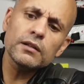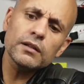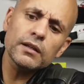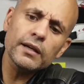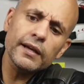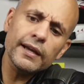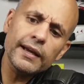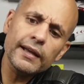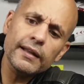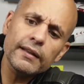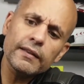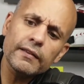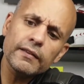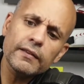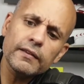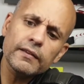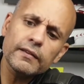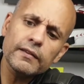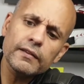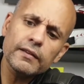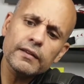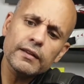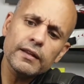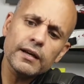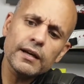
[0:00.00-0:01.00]

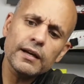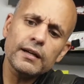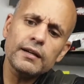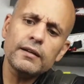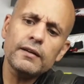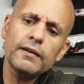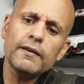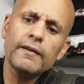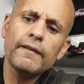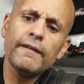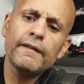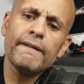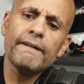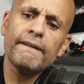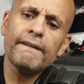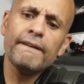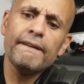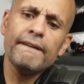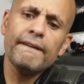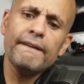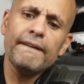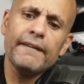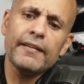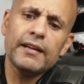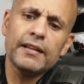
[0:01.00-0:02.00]
And done.
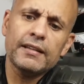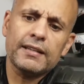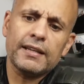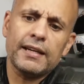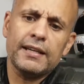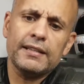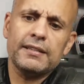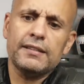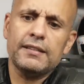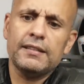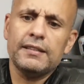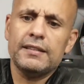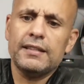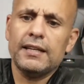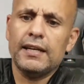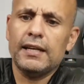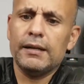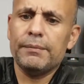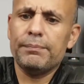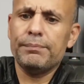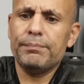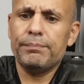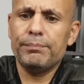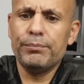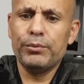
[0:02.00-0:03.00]
Tighten it
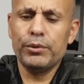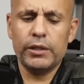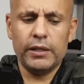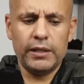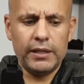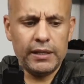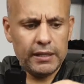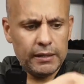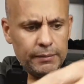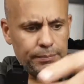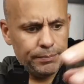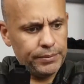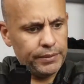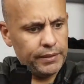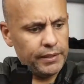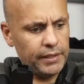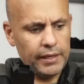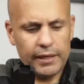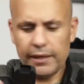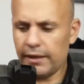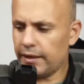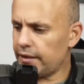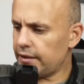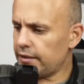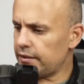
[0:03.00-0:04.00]
up, put it up,
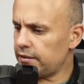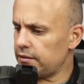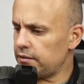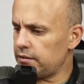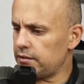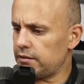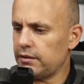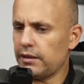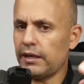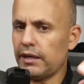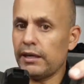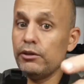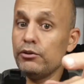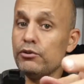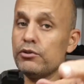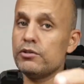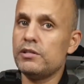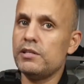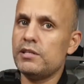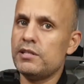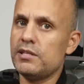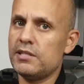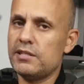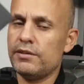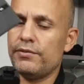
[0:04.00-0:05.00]
and I use,
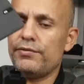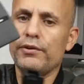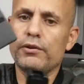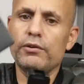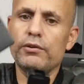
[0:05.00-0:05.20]
this is the